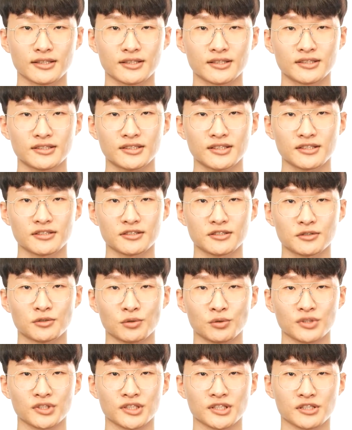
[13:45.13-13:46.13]
What I will
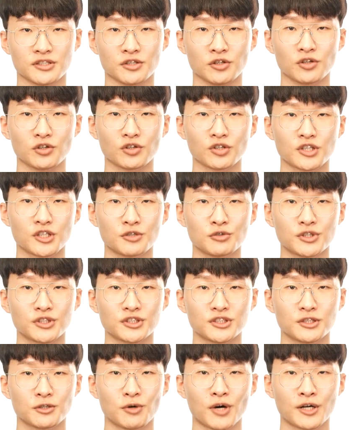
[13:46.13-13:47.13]
now do is
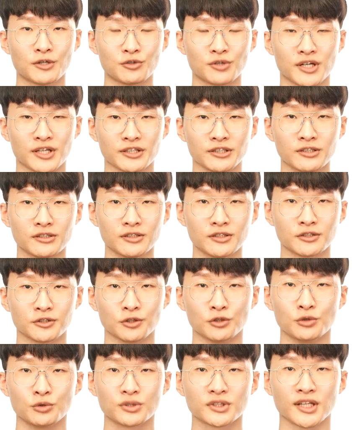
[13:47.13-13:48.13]
use the many
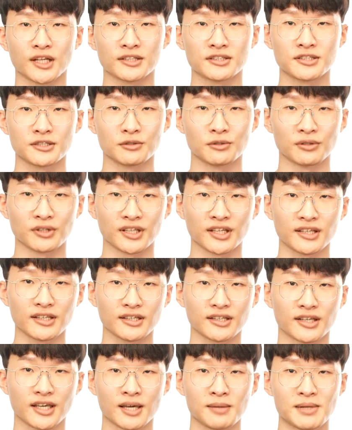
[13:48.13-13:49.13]
tsdoc keywords to
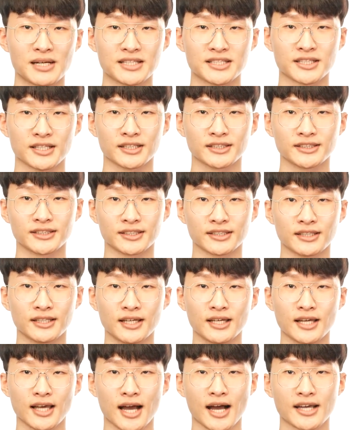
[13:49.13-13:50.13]
make the
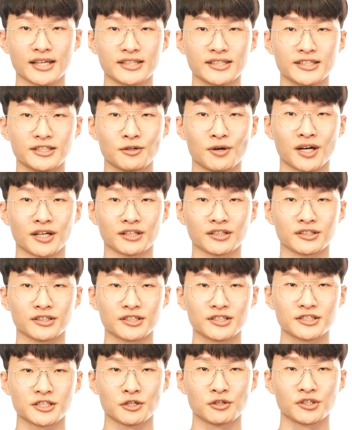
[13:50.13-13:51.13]
IDE environment
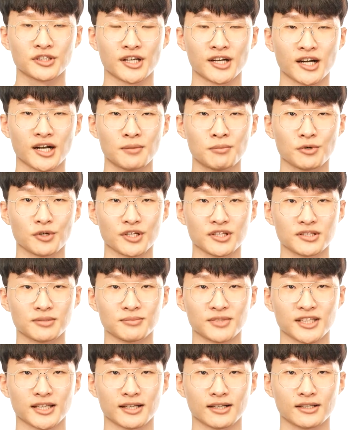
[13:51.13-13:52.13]
of the
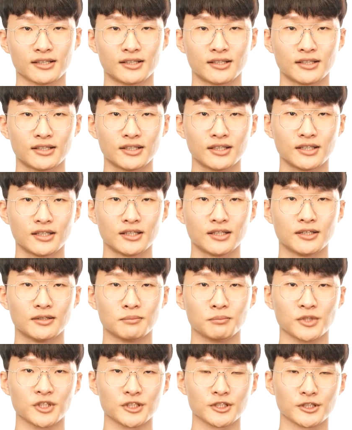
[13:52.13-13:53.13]
developers more
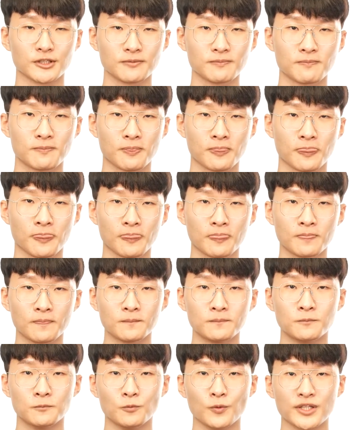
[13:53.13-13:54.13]
colorful.
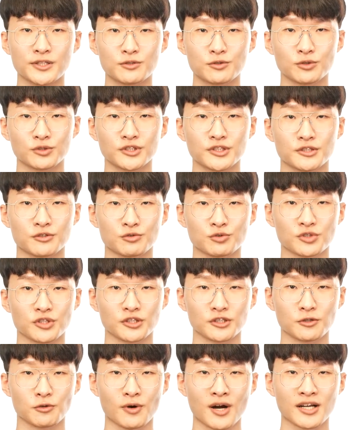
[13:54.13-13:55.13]
Let's first take a
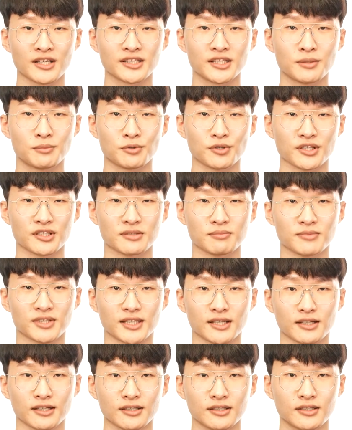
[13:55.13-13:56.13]
look at the
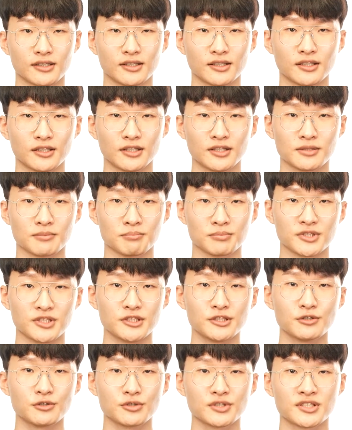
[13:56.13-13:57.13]
comments on the
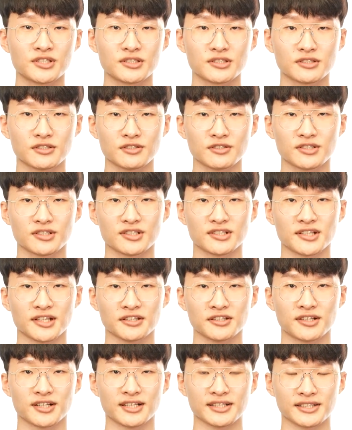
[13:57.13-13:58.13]
left.
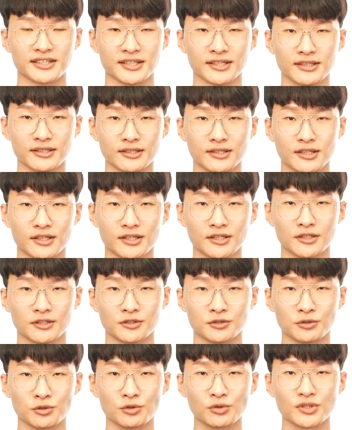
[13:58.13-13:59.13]
Here, descriptions
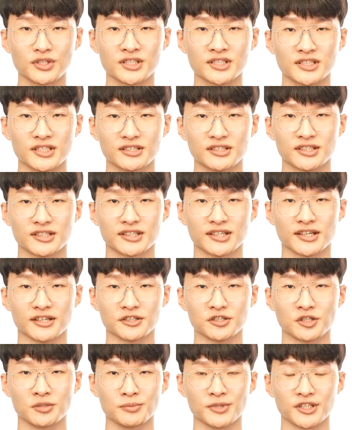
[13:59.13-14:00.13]
of the arguments
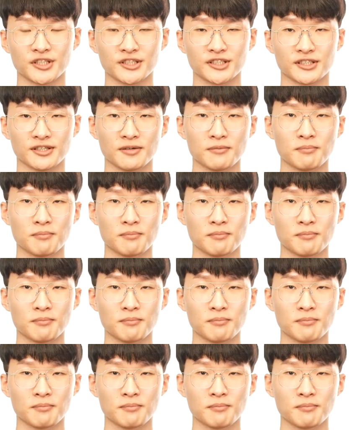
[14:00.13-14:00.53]
that will be